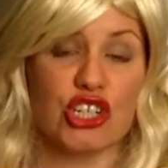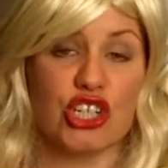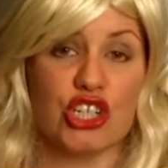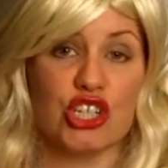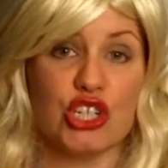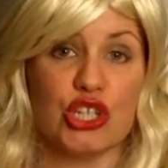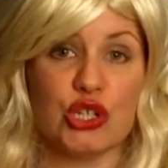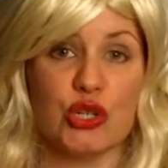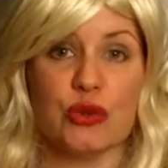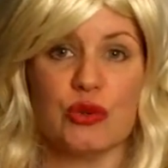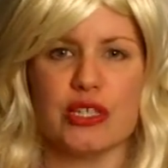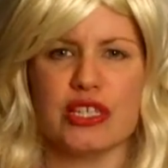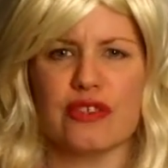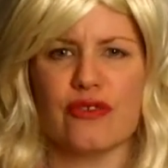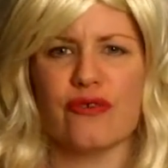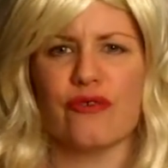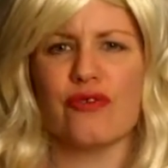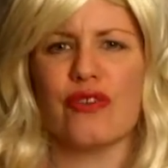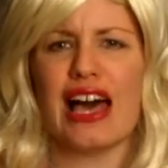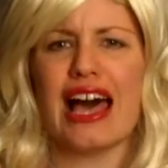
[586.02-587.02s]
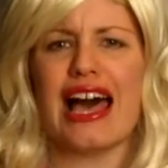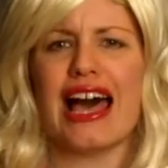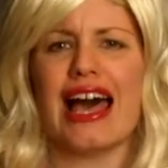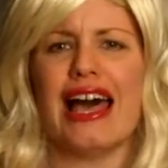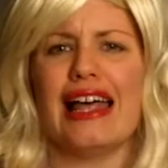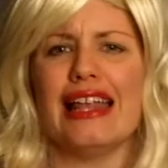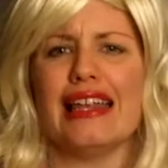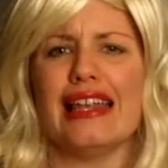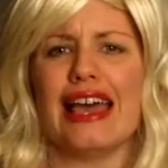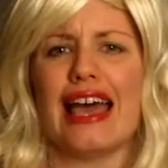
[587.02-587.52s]
to you is
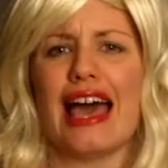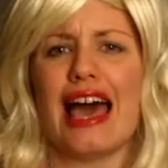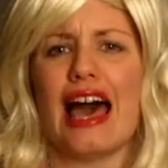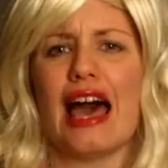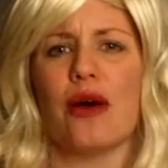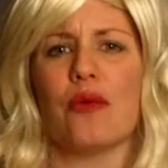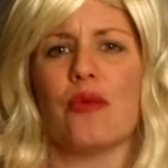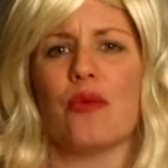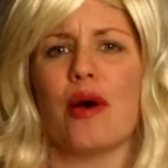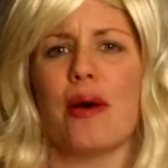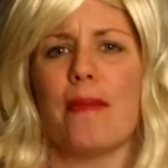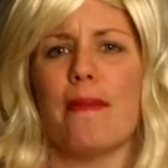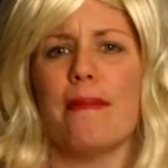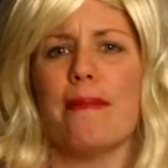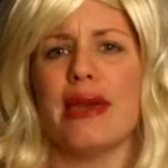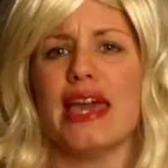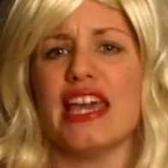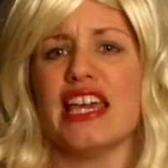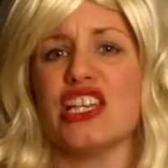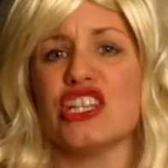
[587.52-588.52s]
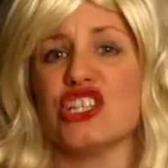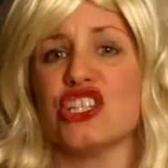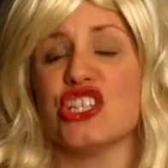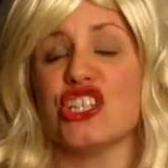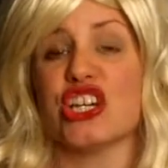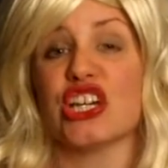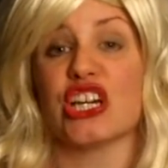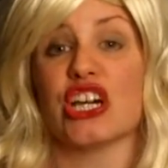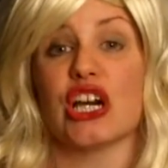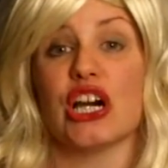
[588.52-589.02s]
find out what makes
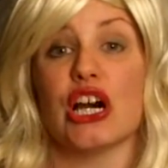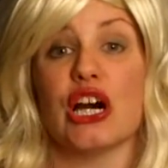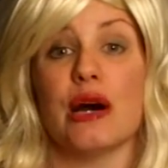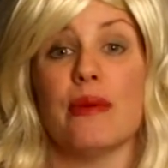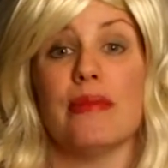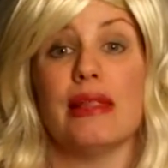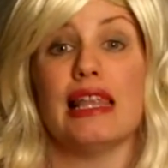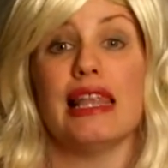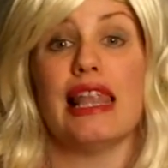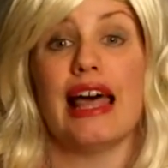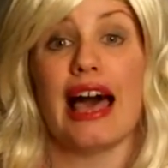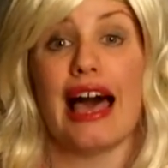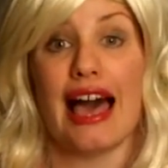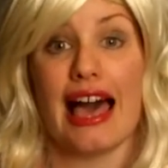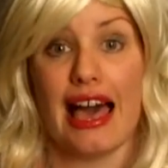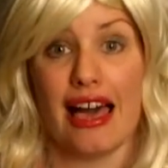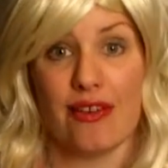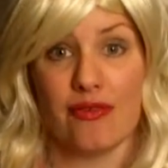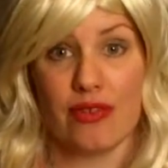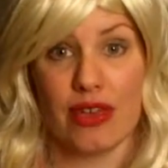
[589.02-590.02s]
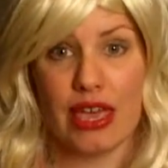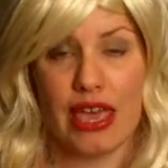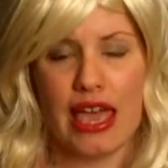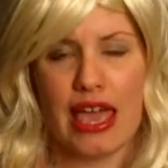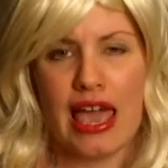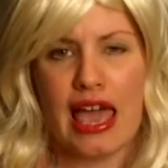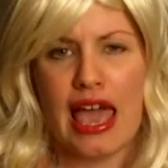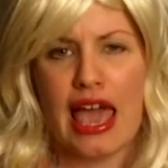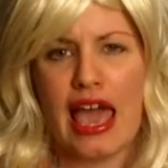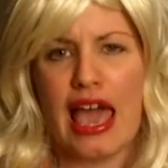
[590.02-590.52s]
you come alive
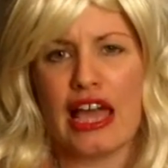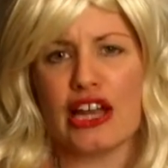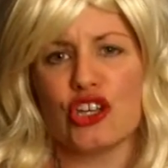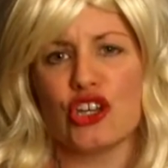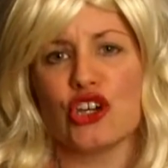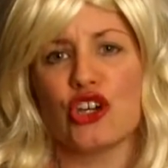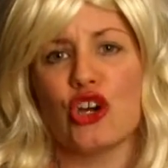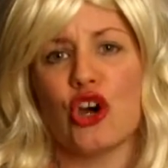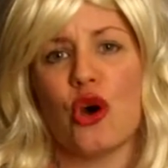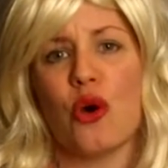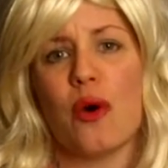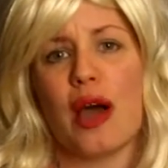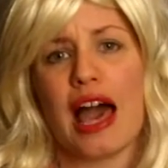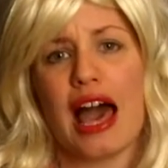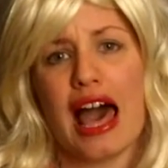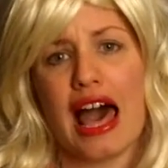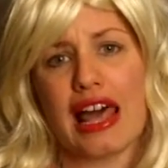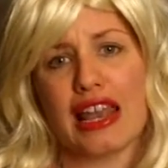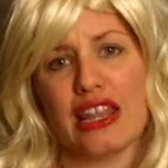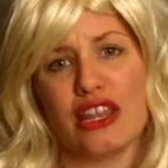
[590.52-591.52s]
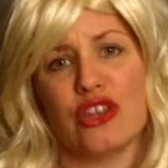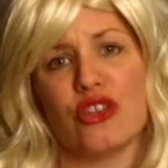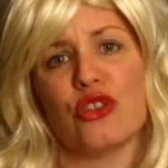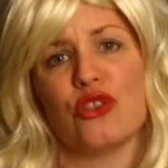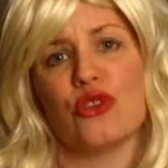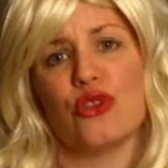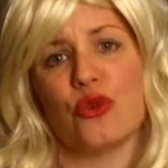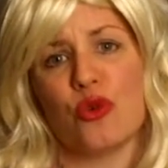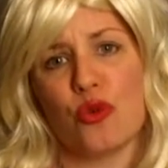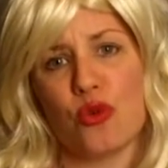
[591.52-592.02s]
and go out into
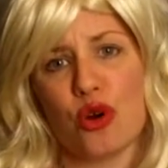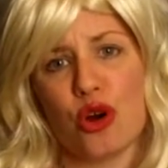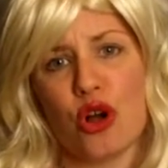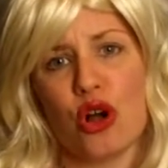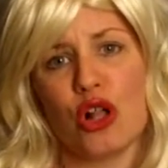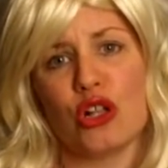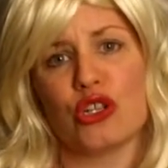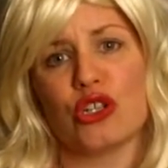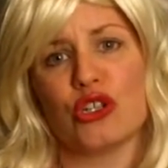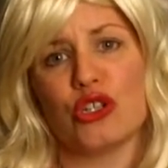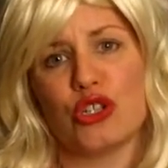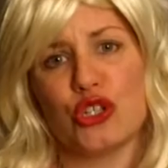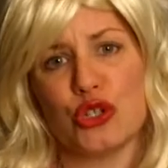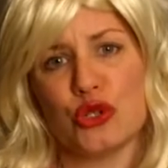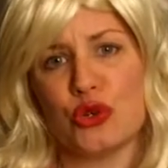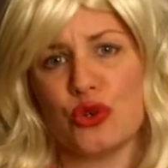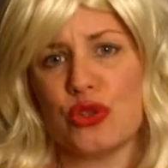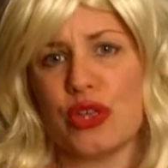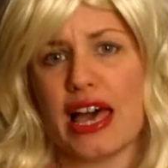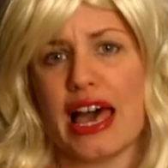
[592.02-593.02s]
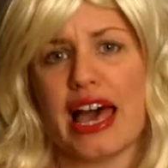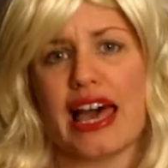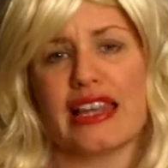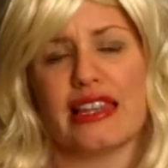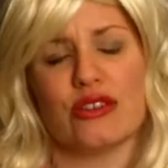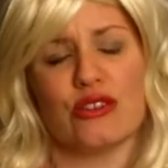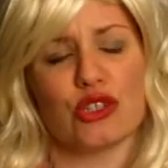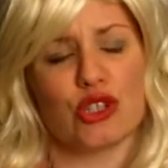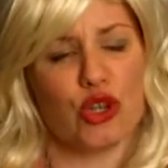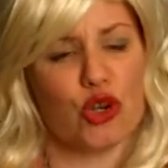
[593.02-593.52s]
the world and do that.
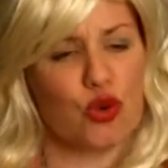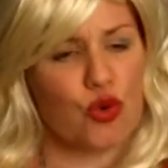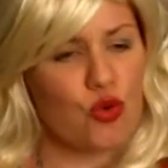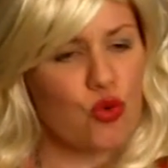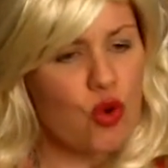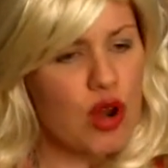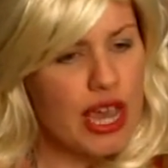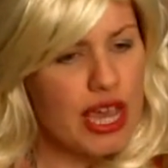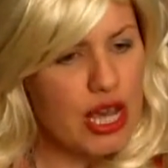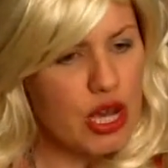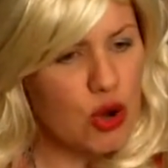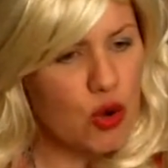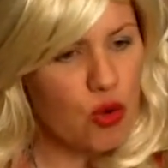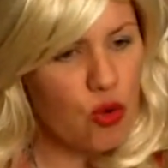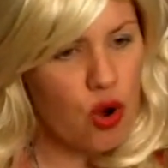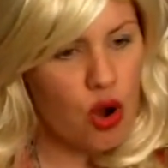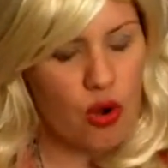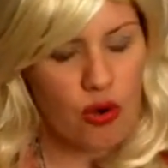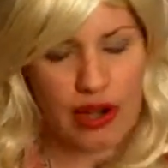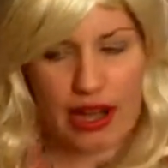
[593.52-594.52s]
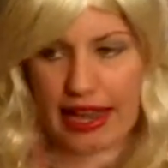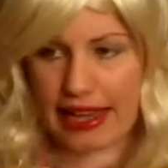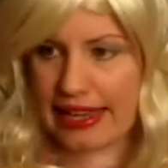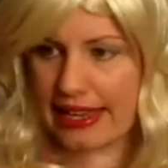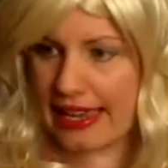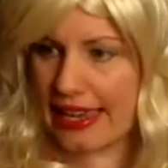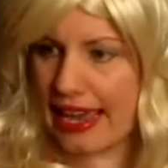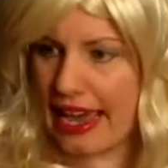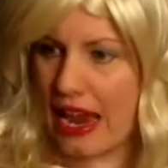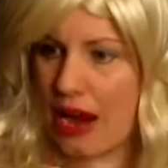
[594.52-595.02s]
There's a great quote, and I
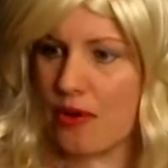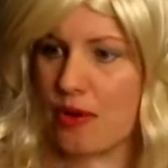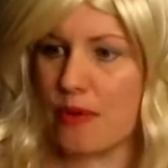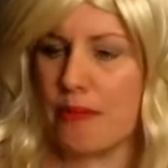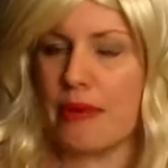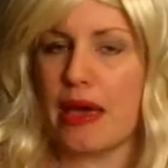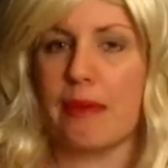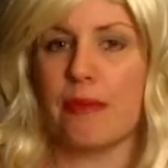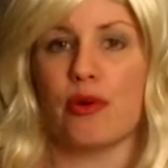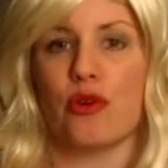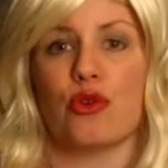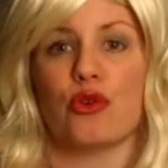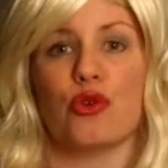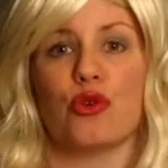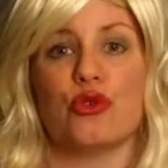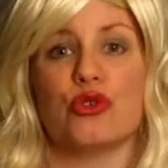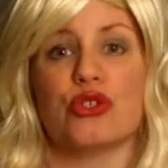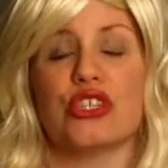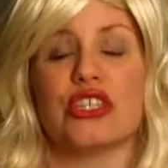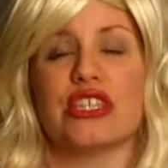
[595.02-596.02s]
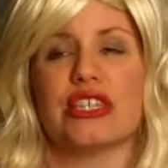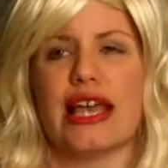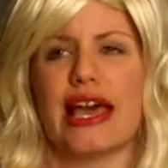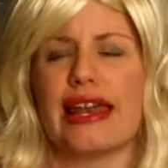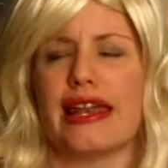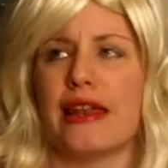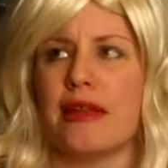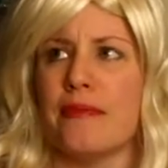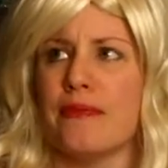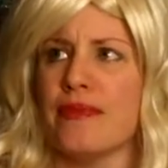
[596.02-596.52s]
can't remember who said
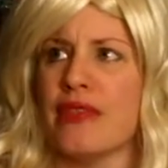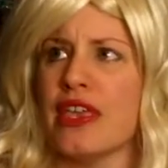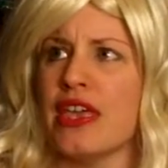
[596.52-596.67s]
it.